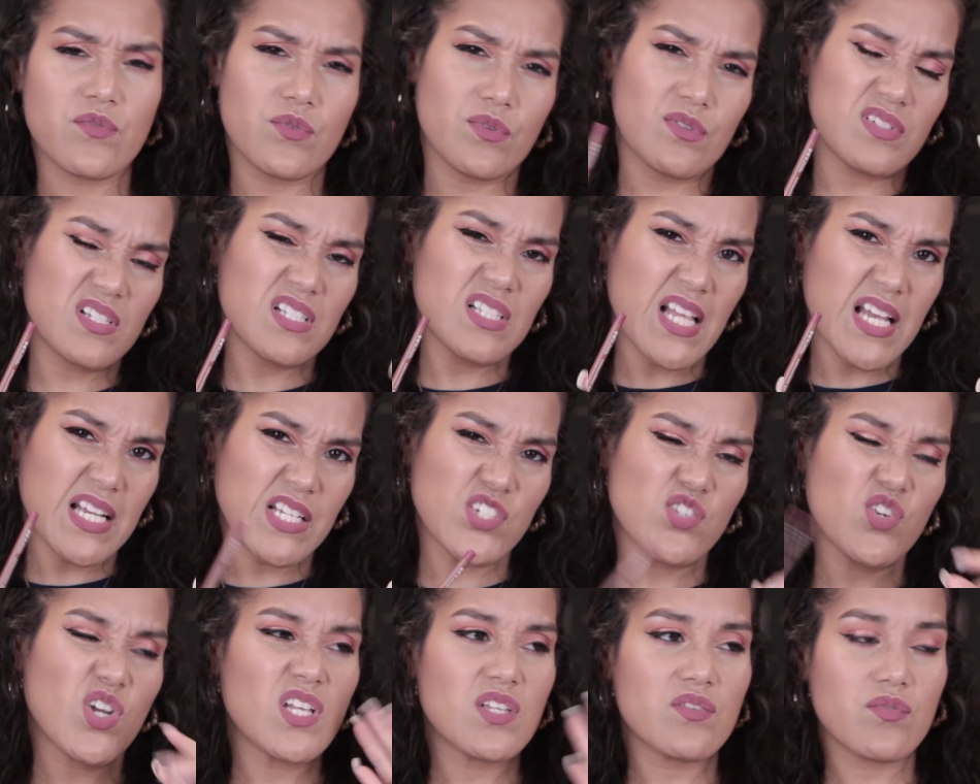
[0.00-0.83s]
There's slight
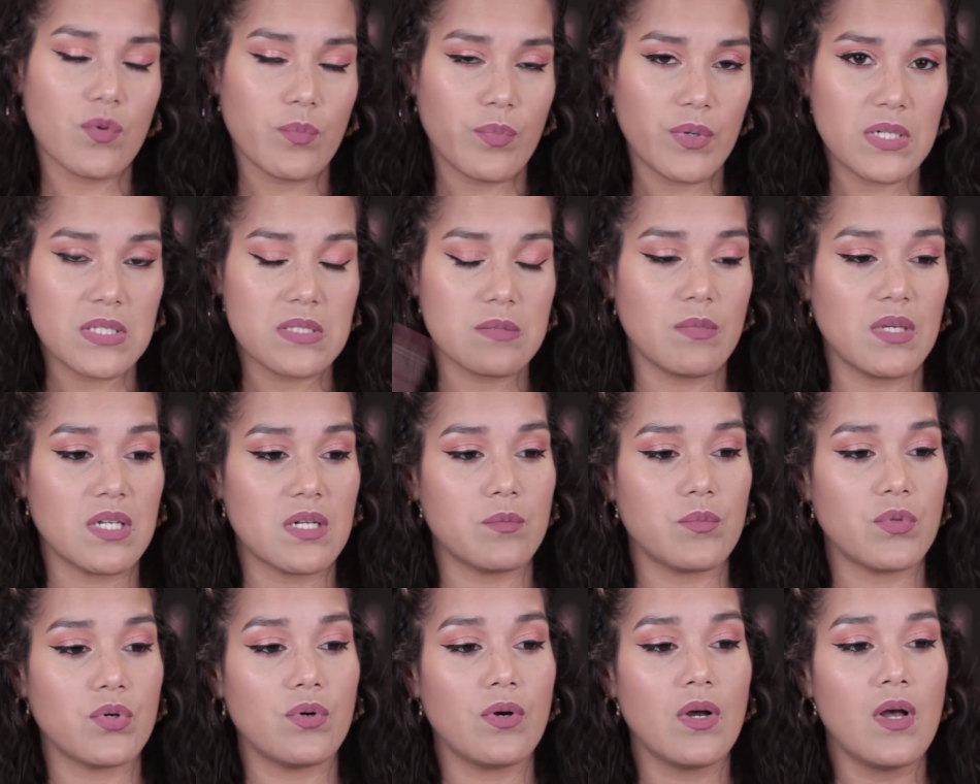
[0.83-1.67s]
transfer, but it's
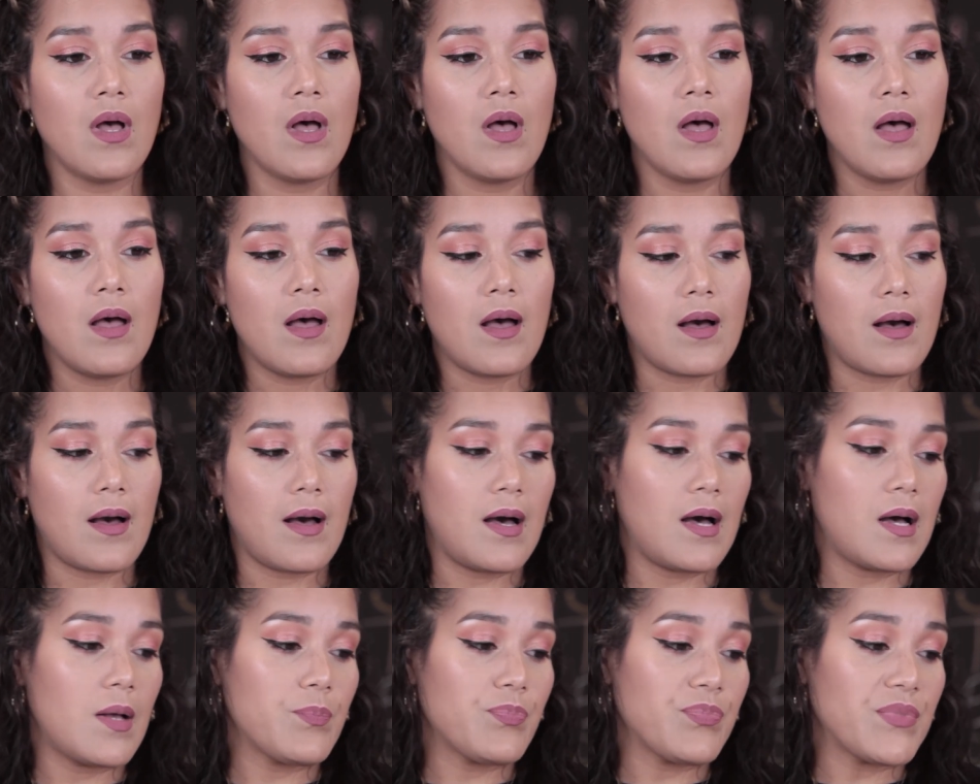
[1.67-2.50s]
minimal.
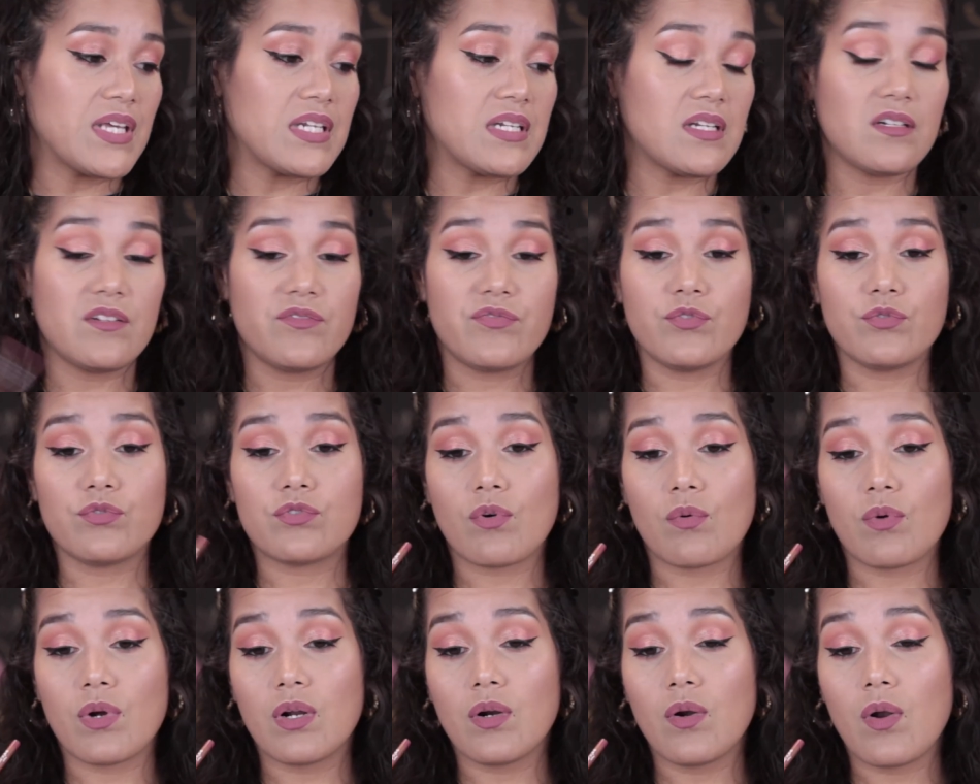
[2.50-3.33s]
And then if you
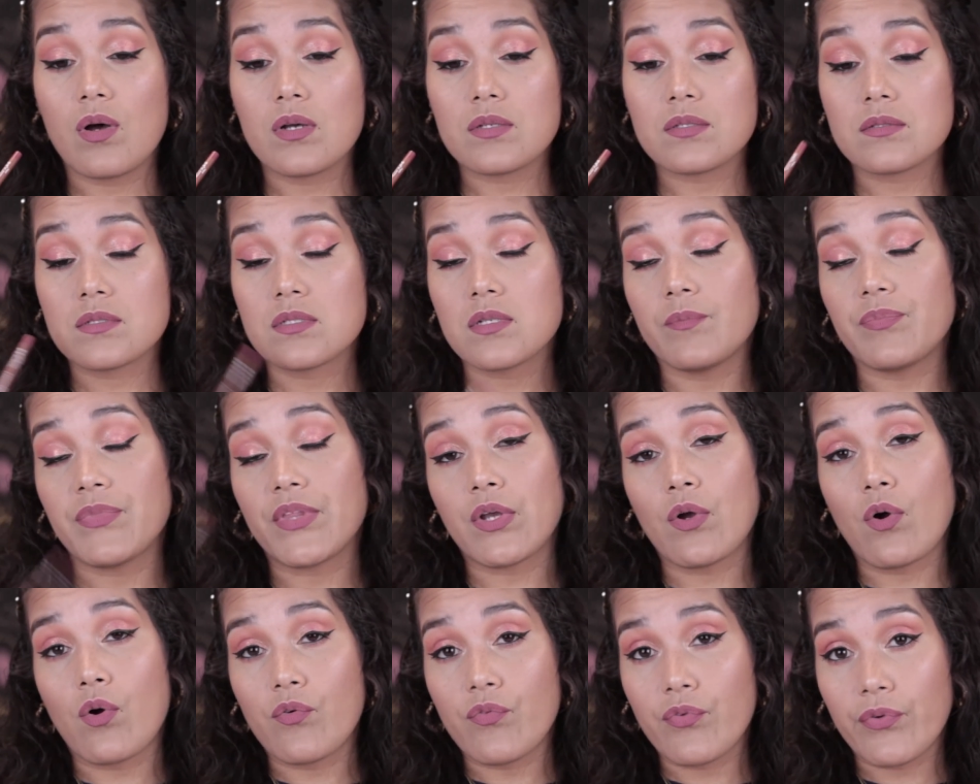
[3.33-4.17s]
throw a gloss or something
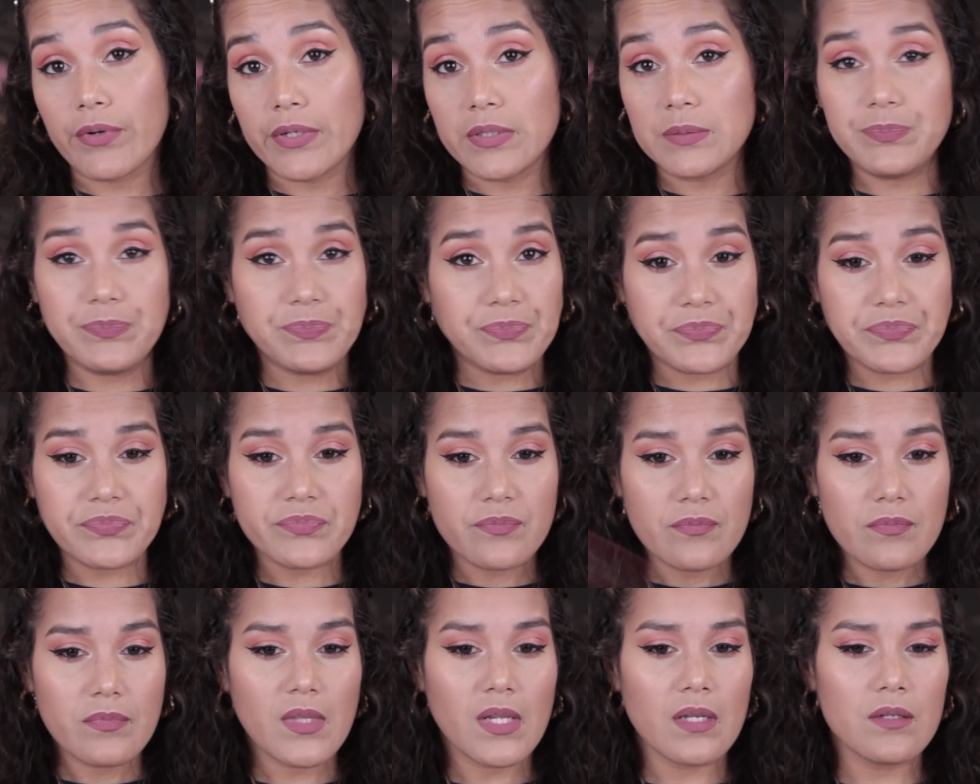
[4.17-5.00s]
over it,
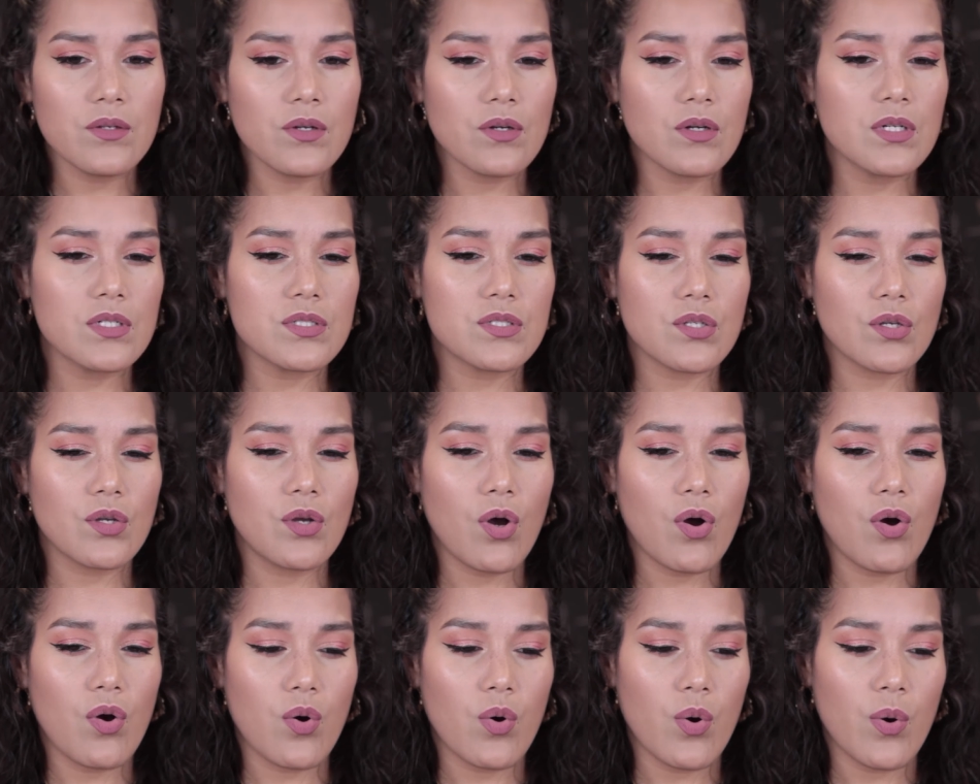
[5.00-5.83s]
you're good to
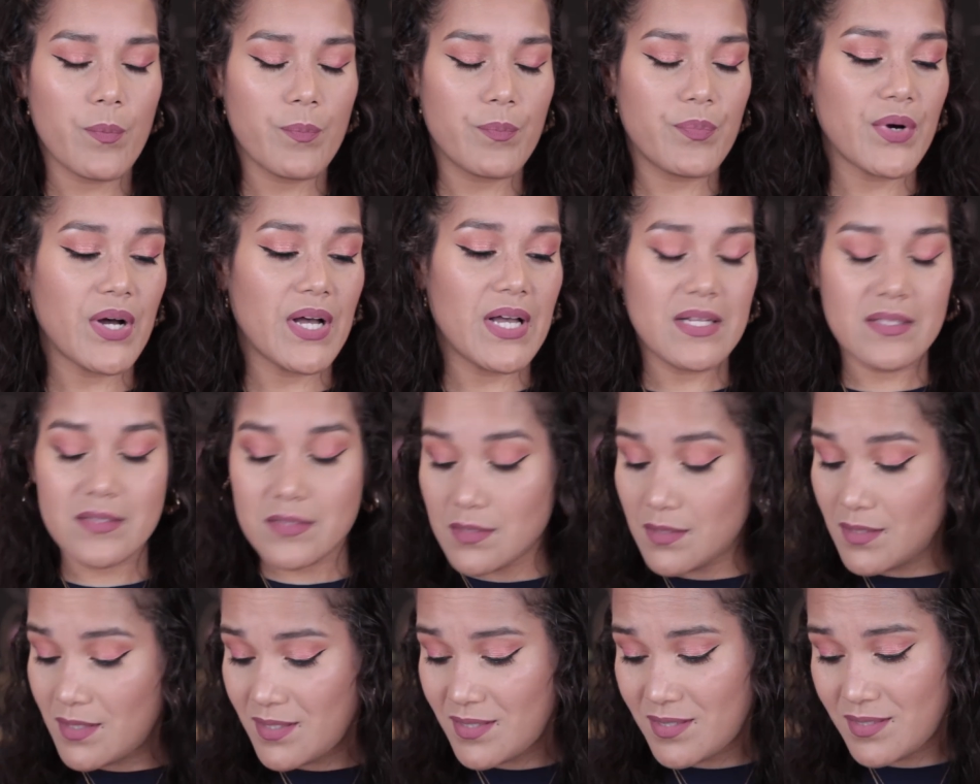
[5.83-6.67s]
go. But
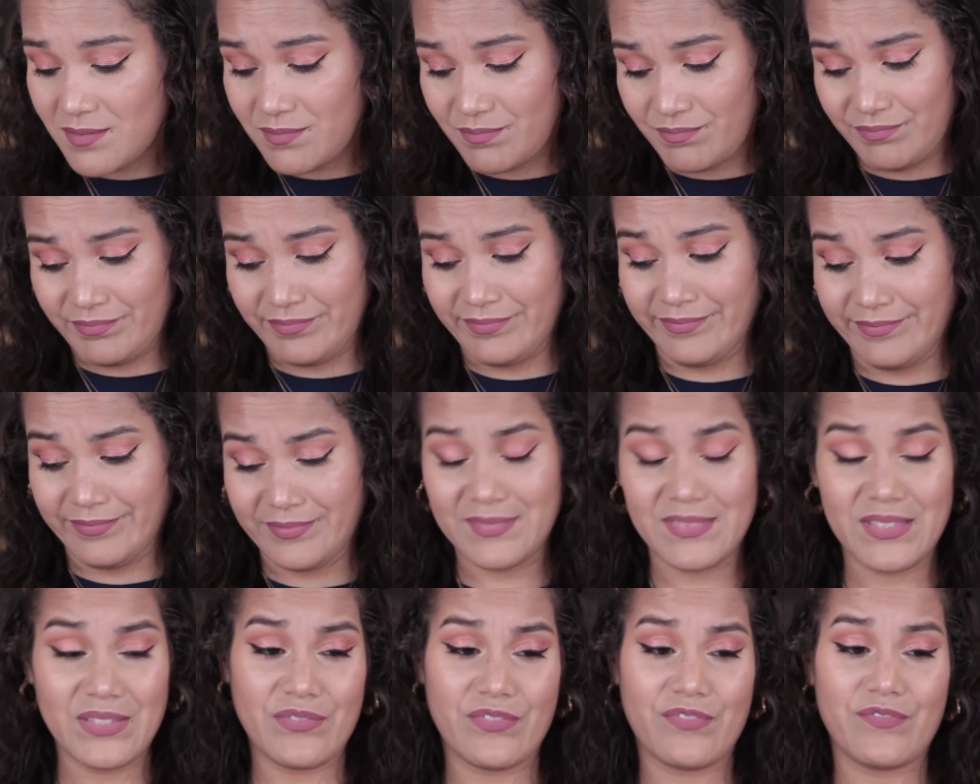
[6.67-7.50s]

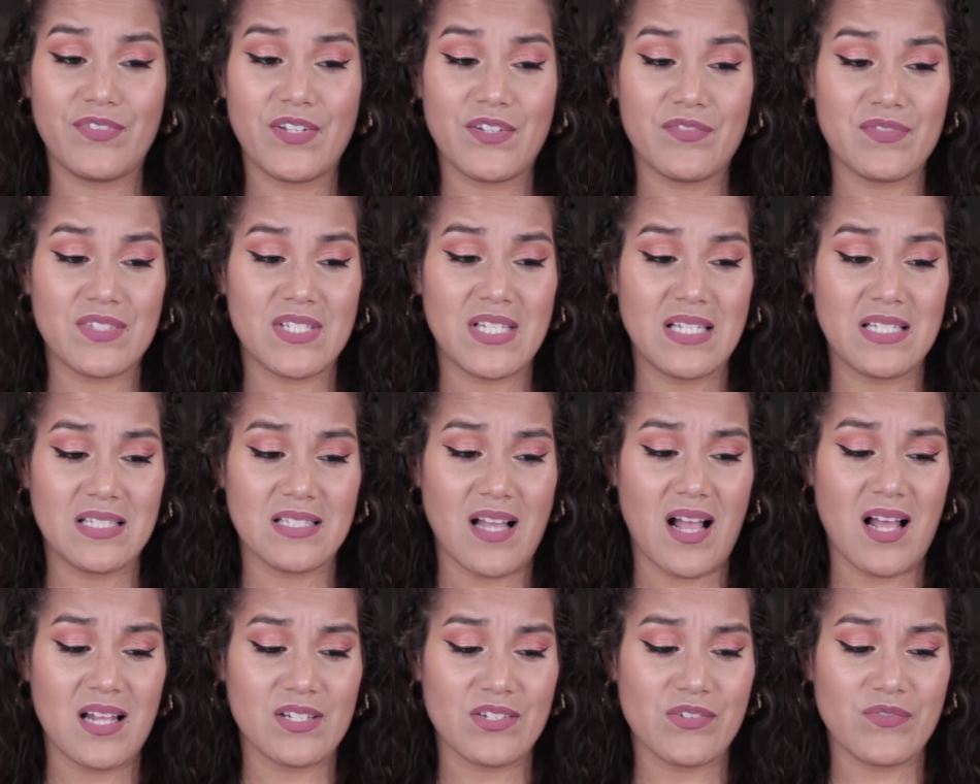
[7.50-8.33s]

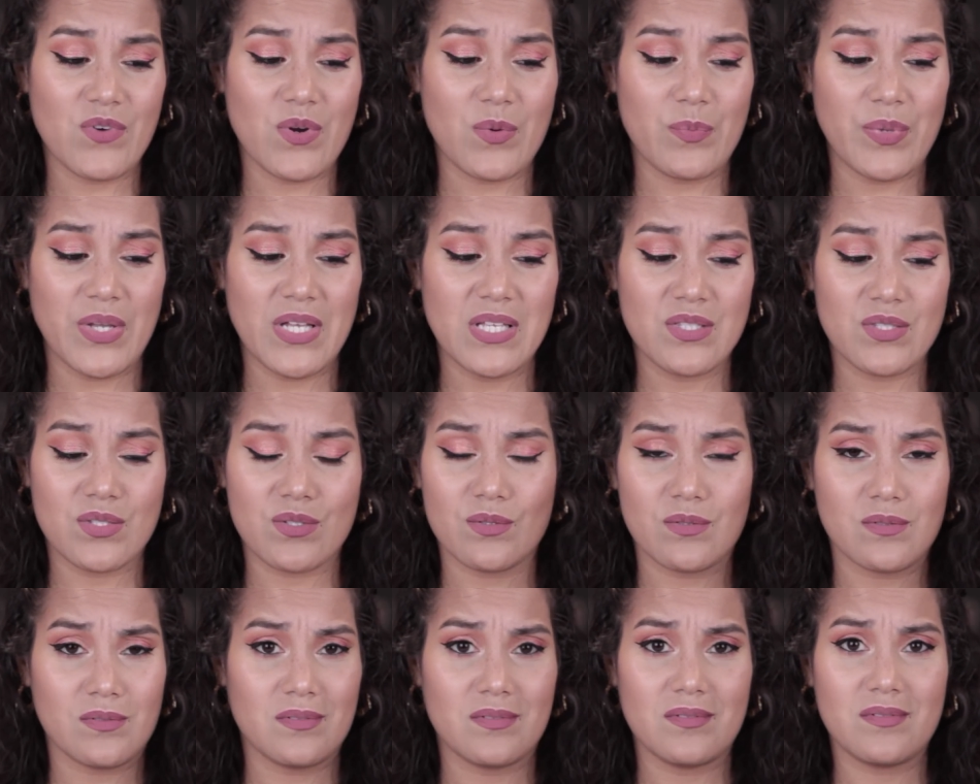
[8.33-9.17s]
$15 for a pencil.